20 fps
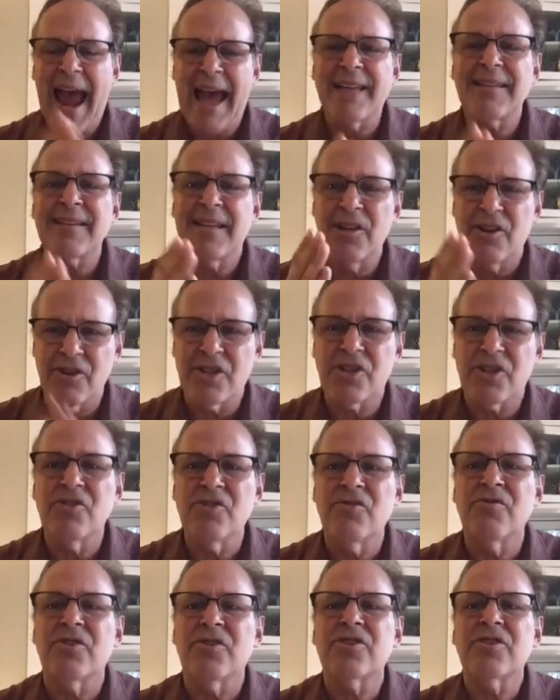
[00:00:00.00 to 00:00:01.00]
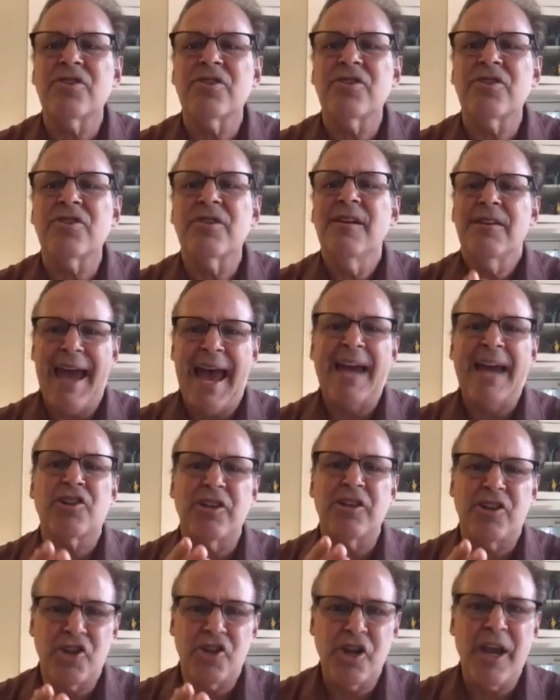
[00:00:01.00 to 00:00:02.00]
asking our students to
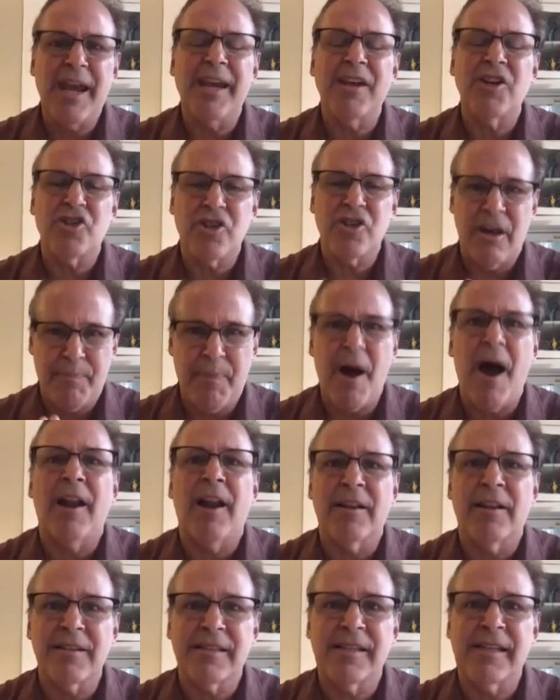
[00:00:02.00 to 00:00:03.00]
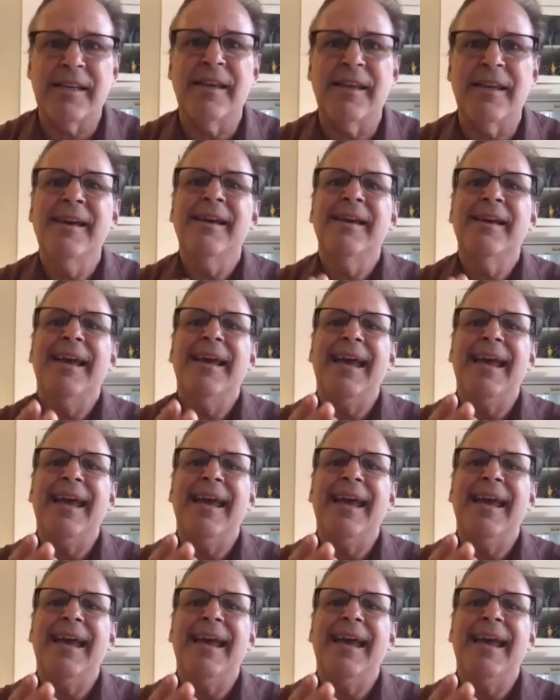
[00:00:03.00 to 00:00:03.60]
actually change a policy